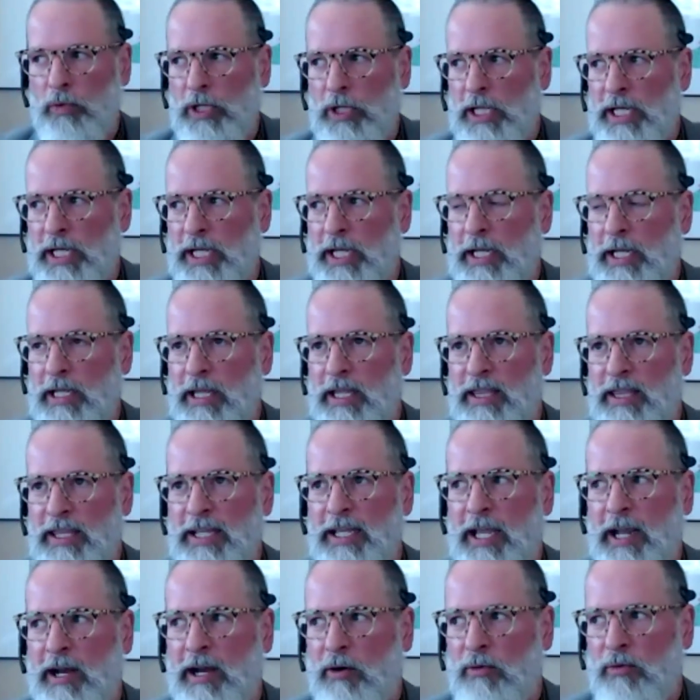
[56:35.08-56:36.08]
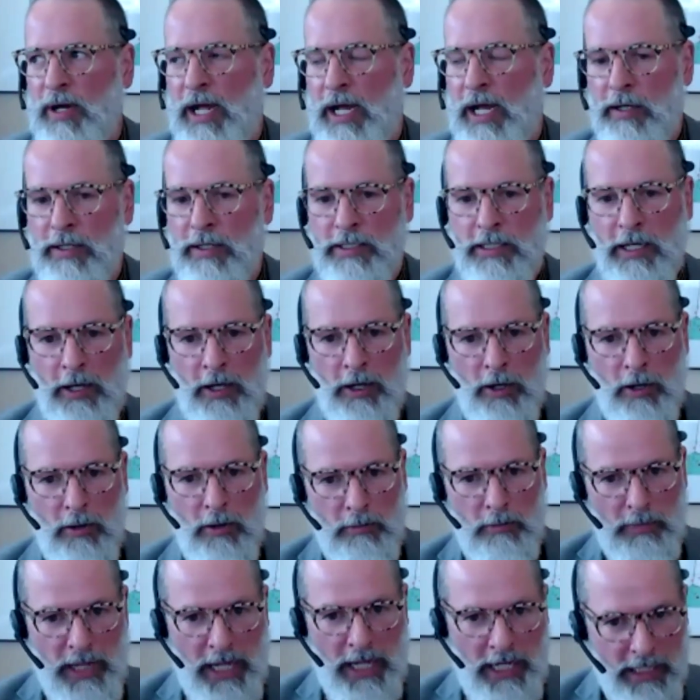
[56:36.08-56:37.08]
really thinking around
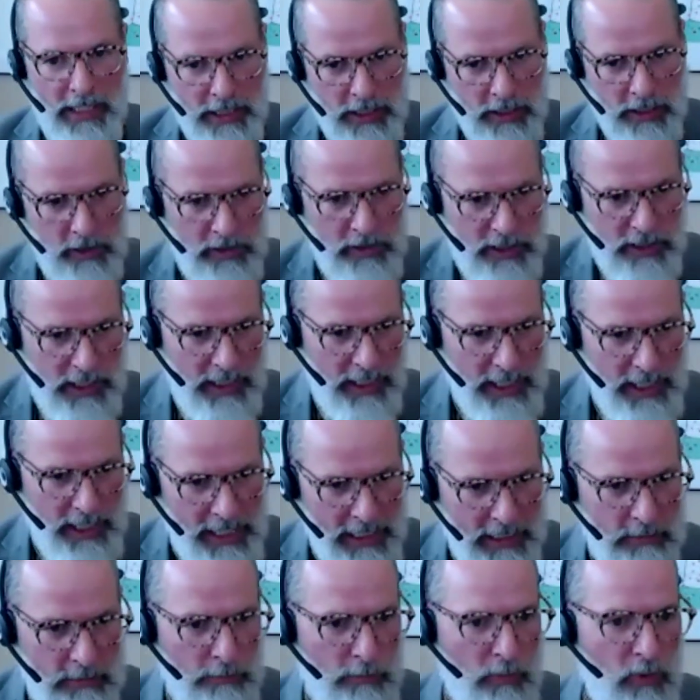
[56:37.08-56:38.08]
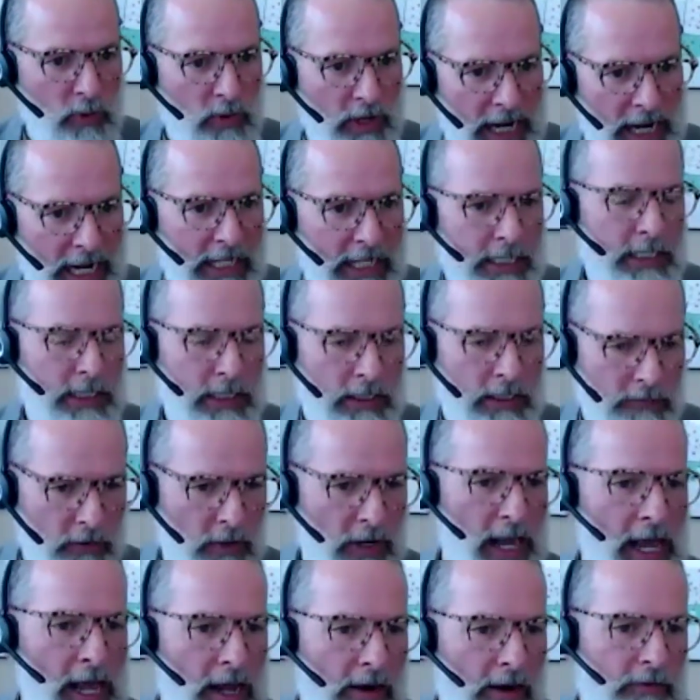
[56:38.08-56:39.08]
pedagogy as practice
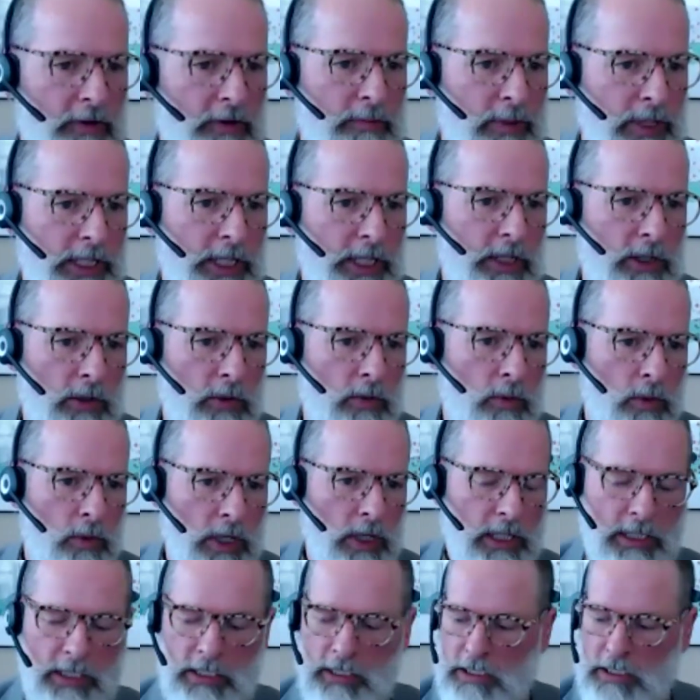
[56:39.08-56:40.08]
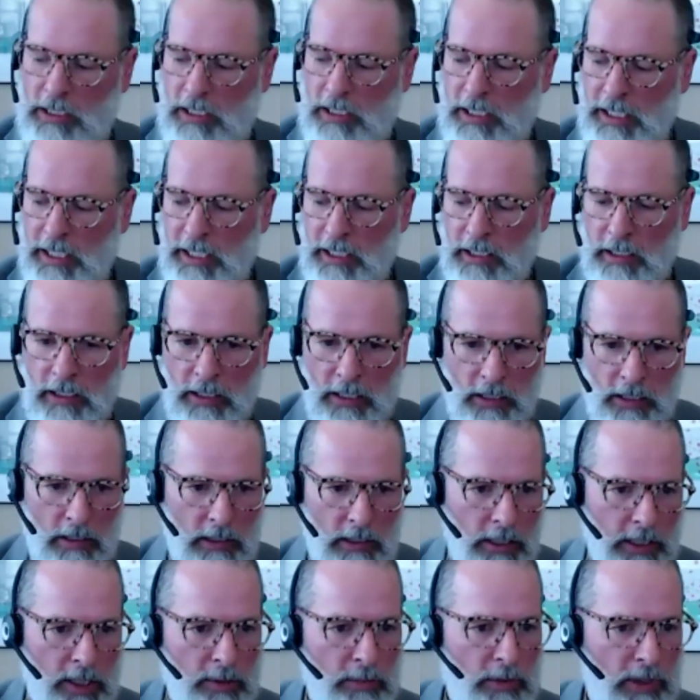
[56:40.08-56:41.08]
for everybody who works in
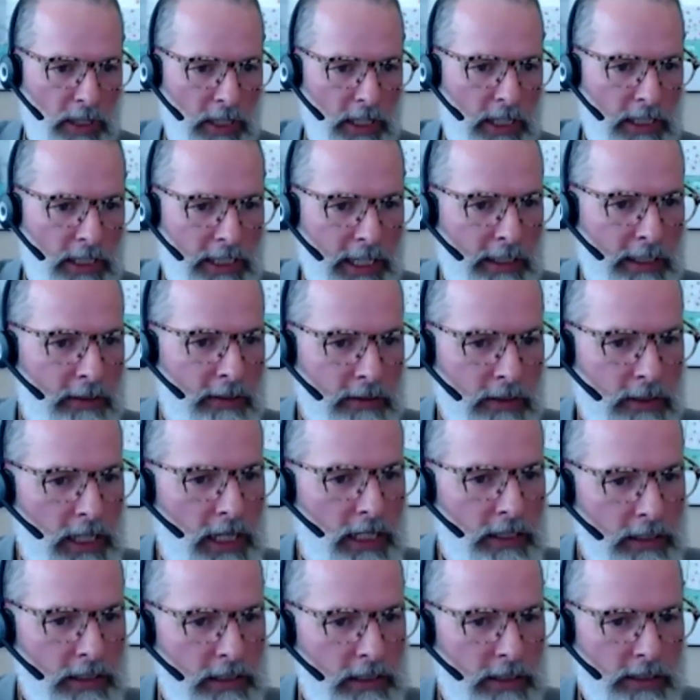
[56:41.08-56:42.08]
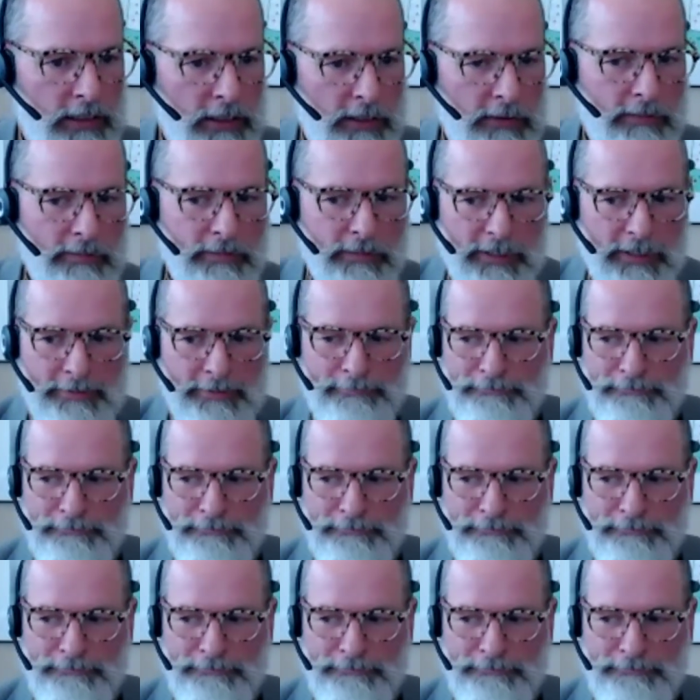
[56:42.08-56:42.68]
the community and technical college system.